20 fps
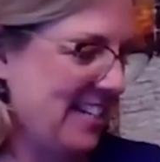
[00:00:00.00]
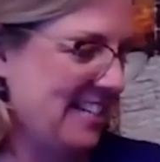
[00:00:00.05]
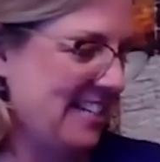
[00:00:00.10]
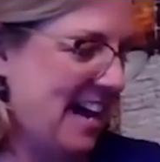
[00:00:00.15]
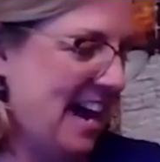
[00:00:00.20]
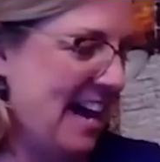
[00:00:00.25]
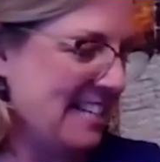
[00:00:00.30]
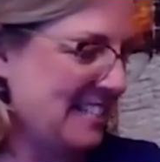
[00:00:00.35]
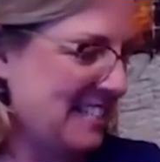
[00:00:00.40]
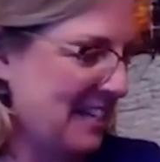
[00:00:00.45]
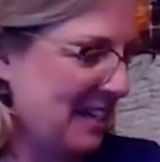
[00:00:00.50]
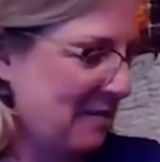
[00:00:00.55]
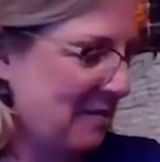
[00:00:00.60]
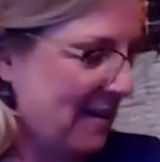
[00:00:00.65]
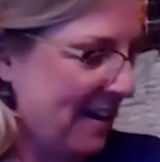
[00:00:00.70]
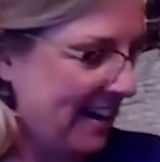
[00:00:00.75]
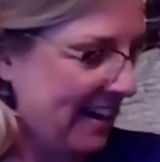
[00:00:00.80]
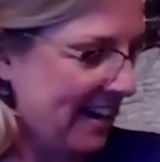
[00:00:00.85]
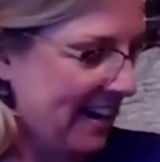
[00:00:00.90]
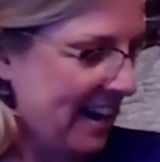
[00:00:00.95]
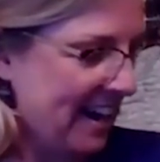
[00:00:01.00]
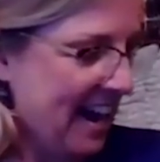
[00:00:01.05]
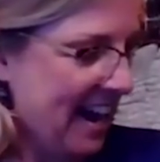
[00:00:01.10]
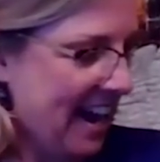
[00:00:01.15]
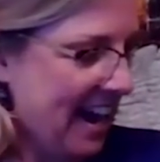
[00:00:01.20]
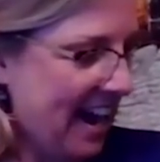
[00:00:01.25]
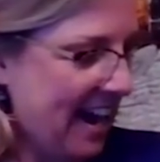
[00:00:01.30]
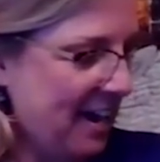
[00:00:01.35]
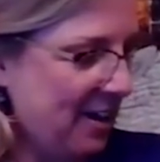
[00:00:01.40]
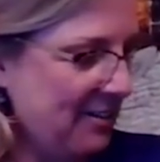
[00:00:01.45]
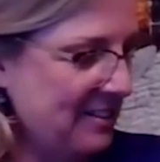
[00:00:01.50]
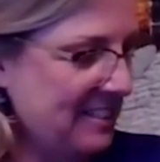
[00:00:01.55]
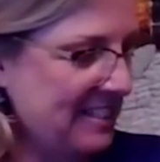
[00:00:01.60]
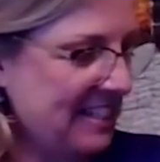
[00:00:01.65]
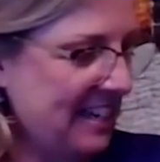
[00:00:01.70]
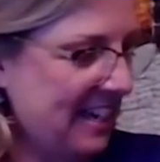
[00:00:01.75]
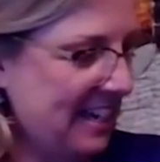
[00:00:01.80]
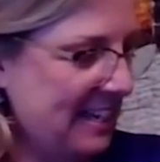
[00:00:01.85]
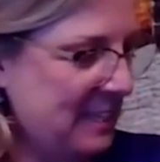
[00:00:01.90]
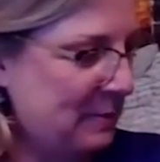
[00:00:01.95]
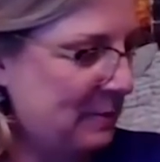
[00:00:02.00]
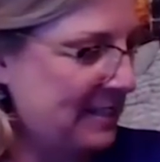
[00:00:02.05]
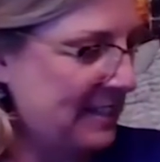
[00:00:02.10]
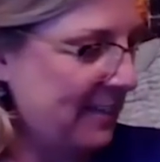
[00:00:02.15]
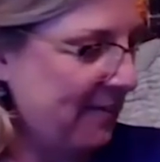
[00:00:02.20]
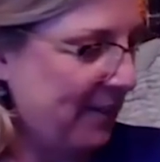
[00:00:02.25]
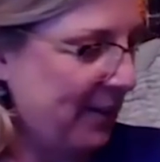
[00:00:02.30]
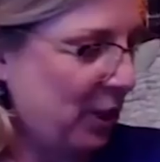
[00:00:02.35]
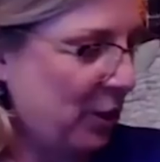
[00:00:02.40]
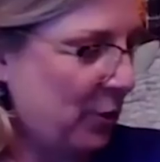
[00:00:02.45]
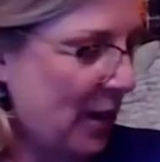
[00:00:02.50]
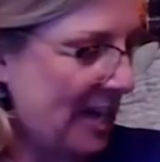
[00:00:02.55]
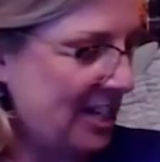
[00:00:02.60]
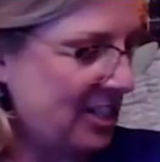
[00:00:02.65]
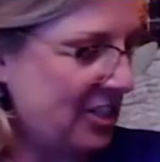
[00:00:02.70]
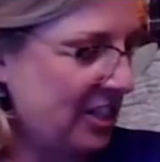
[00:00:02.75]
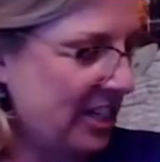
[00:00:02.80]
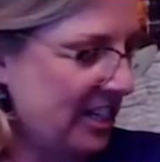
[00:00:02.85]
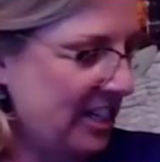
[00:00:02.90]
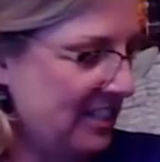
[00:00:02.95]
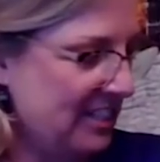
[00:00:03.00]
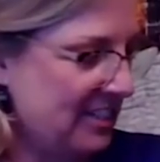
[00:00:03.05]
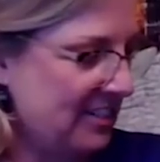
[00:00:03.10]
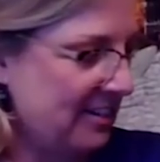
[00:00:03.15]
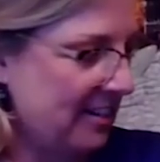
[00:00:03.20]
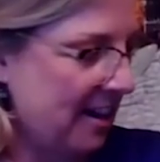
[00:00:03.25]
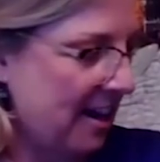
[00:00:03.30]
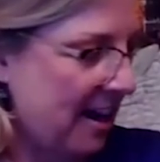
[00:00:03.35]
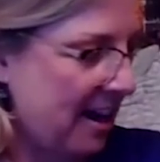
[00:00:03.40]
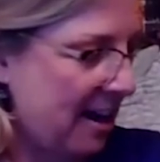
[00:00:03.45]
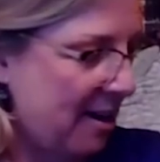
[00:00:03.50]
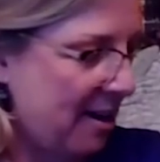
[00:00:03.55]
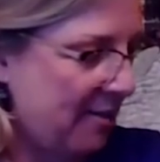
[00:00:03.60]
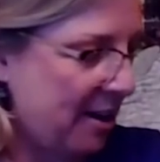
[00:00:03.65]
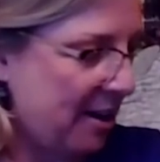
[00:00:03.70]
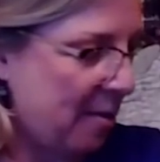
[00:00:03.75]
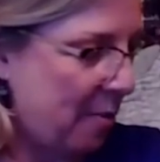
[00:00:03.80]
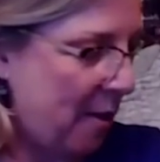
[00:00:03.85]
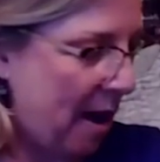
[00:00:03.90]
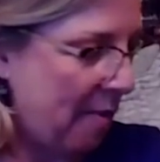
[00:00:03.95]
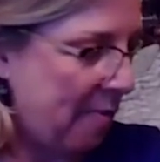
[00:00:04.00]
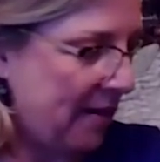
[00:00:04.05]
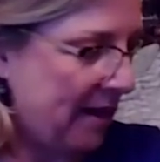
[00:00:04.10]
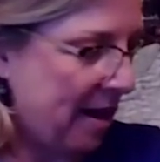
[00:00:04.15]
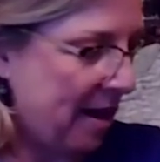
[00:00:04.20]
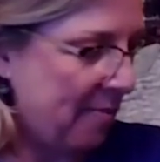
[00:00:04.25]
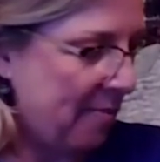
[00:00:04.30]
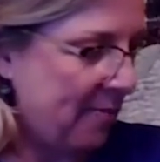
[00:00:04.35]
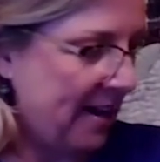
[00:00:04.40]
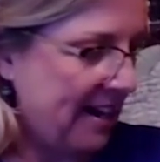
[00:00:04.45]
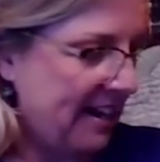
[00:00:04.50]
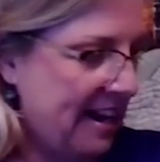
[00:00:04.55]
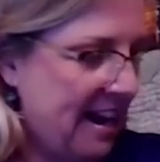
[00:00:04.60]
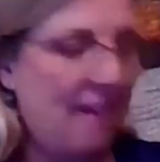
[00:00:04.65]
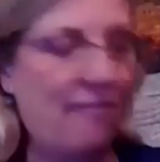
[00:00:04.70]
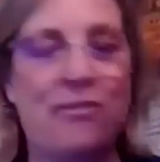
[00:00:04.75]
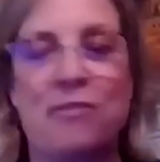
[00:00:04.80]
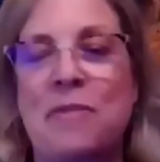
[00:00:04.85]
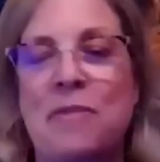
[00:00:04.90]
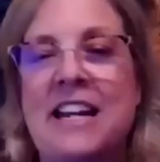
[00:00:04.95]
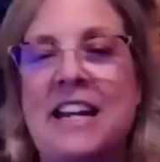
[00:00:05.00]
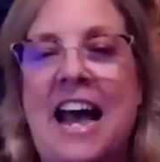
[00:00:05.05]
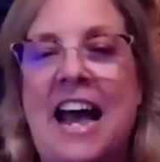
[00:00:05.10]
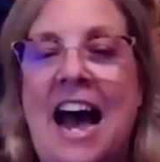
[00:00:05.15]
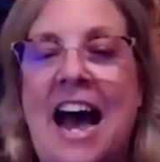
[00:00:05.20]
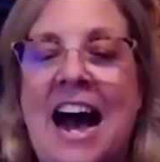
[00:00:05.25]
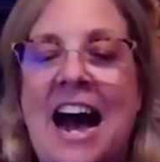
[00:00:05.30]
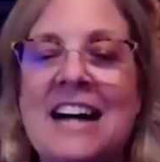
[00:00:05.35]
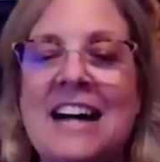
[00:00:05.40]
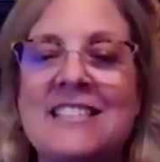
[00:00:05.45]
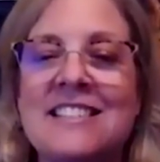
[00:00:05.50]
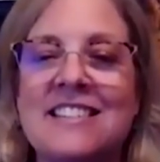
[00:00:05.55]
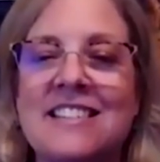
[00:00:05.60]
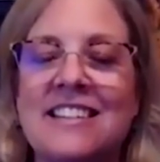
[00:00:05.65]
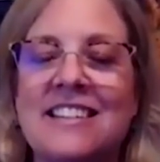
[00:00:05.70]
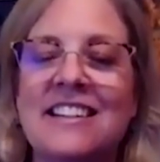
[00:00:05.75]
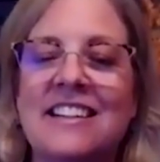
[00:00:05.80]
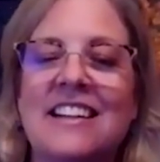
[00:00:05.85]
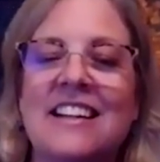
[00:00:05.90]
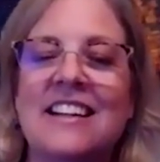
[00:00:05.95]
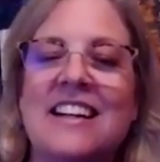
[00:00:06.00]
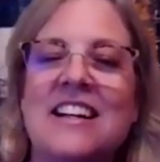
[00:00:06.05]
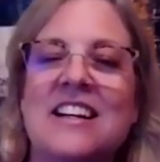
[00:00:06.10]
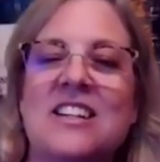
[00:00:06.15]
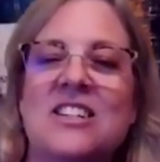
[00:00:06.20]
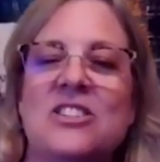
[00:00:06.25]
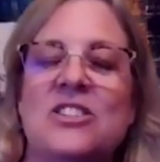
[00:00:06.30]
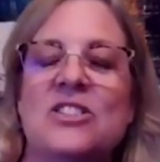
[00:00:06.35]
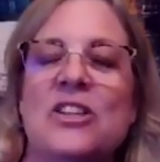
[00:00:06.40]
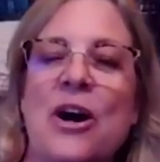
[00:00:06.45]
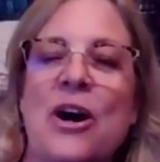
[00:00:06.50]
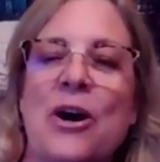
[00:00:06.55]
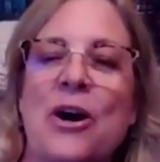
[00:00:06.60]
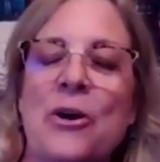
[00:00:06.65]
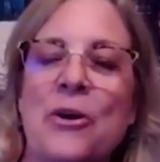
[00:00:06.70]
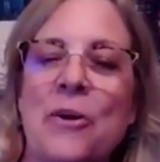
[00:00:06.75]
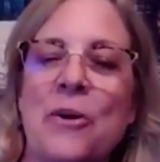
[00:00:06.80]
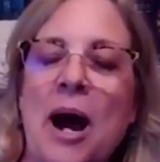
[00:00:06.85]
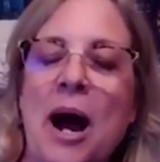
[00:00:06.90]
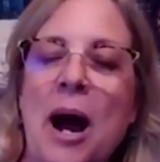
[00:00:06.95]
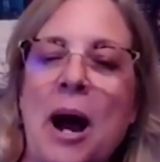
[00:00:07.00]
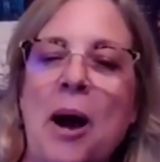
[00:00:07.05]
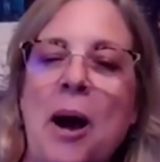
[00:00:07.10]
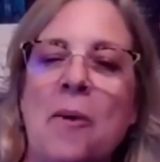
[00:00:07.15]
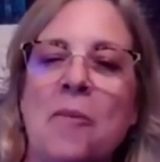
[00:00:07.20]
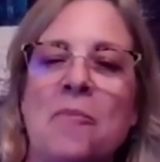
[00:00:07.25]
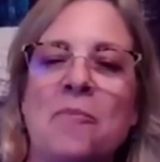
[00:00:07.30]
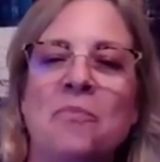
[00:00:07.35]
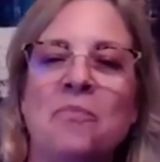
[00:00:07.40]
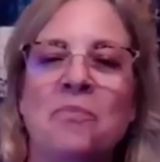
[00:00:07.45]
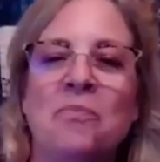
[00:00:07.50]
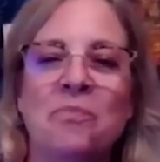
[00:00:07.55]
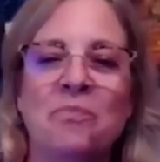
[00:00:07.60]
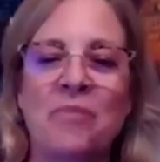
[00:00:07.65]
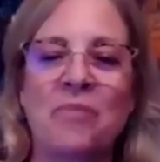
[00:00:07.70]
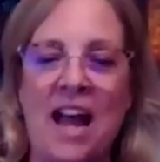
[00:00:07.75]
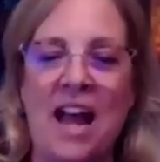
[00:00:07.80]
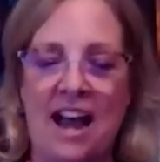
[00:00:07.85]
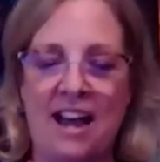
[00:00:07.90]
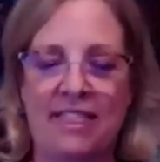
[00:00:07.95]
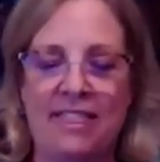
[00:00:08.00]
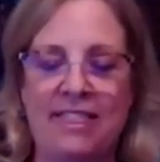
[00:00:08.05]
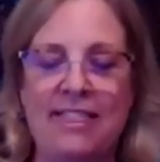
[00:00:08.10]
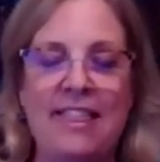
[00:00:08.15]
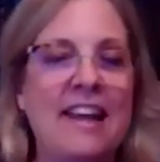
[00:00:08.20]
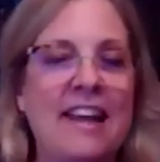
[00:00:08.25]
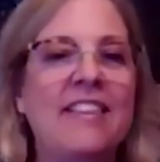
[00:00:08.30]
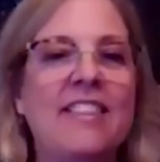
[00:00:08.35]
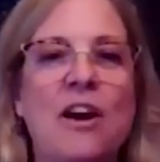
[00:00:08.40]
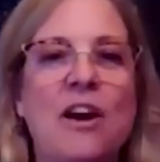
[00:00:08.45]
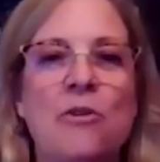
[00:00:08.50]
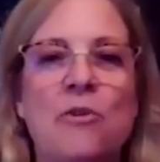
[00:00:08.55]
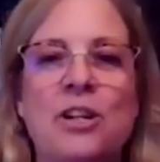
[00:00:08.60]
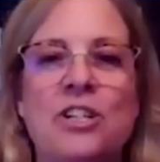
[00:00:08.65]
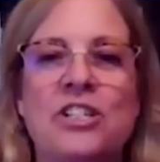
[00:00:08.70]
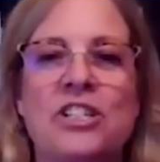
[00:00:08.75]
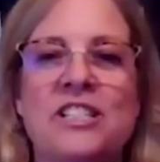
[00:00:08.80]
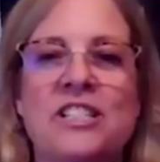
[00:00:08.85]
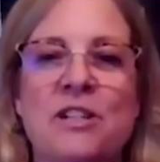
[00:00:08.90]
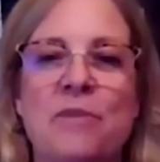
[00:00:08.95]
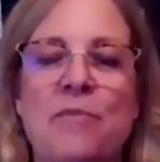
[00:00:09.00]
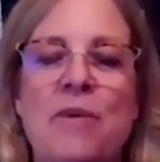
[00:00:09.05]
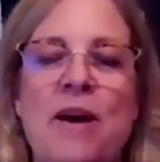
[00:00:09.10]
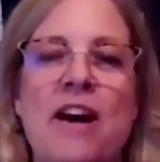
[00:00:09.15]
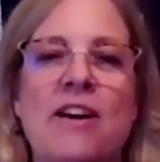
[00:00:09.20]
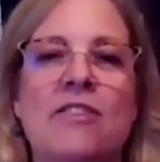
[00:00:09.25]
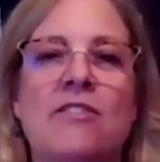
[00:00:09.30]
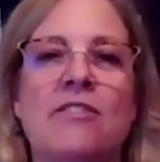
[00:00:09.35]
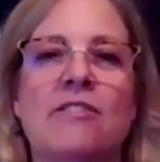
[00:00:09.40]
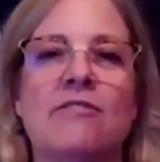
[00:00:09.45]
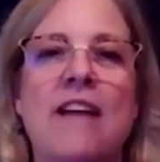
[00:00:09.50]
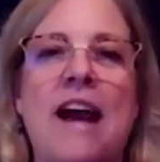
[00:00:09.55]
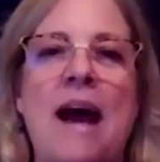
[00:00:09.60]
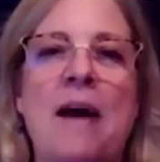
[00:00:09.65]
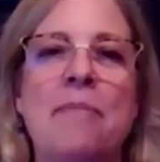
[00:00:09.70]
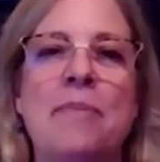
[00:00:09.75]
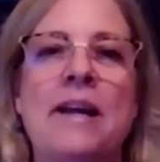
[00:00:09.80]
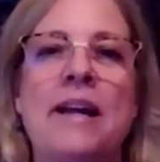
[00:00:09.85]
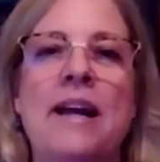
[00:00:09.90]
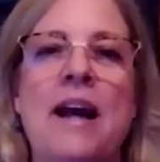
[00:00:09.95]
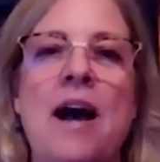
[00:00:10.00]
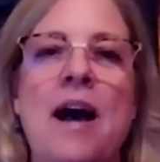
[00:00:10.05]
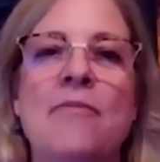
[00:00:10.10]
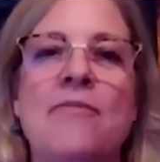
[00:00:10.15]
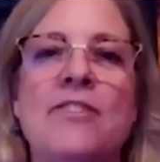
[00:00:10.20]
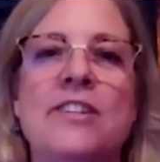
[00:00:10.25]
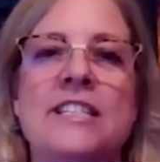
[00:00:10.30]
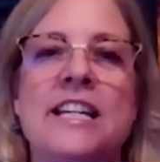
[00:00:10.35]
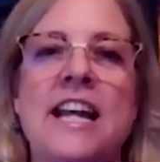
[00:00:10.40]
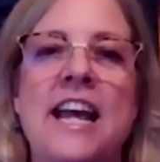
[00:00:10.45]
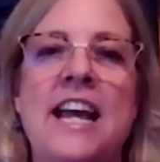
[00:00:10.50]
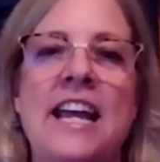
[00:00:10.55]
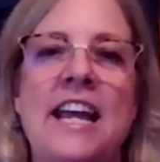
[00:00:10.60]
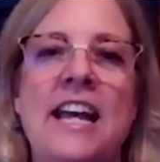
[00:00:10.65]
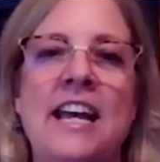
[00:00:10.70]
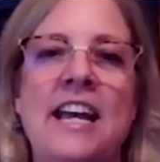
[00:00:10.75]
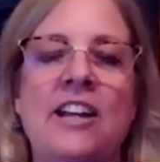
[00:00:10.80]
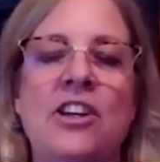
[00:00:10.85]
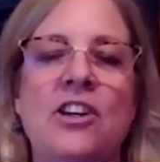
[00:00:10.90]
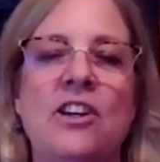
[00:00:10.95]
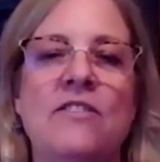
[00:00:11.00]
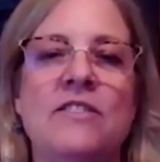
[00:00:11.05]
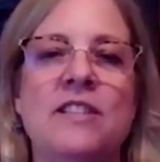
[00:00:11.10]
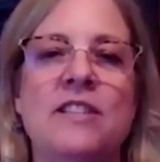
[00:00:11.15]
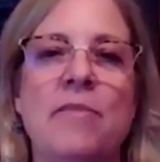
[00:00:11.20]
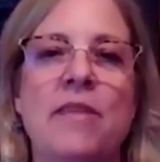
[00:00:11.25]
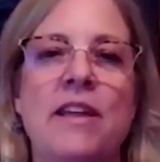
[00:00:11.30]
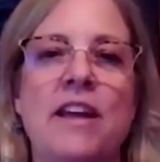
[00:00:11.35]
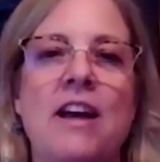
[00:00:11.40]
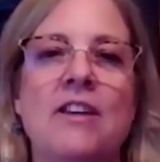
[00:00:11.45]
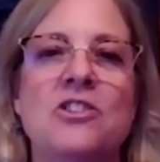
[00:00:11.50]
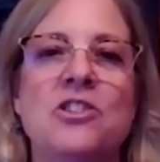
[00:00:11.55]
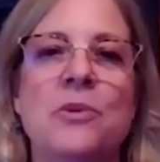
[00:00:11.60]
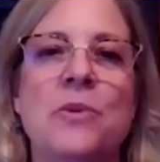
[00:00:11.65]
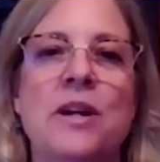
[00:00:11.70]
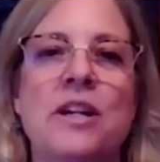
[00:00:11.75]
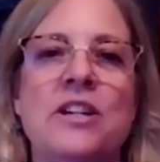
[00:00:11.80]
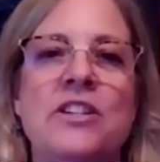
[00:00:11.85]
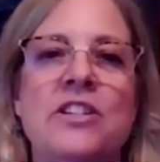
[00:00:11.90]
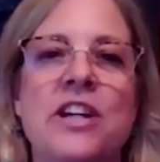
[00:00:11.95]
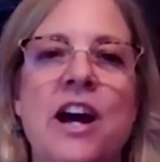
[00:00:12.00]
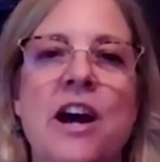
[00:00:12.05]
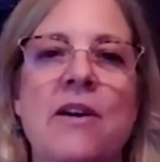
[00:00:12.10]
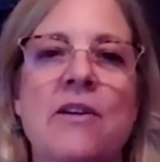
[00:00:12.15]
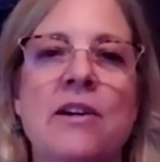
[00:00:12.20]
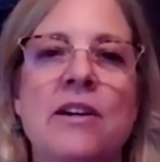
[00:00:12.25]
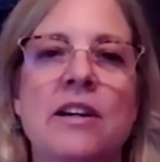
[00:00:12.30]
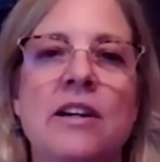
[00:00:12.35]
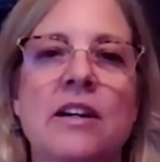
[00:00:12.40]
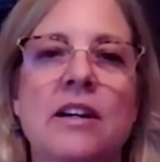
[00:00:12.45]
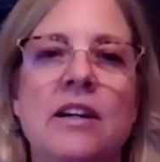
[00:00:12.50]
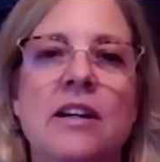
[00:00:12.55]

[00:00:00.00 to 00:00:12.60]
fantastic. But I don't see any specific questions uh, that are popping up right now for me to ask. So. Um, I think that we're just about wrapping up for today. Annie, do you have something else you want to show?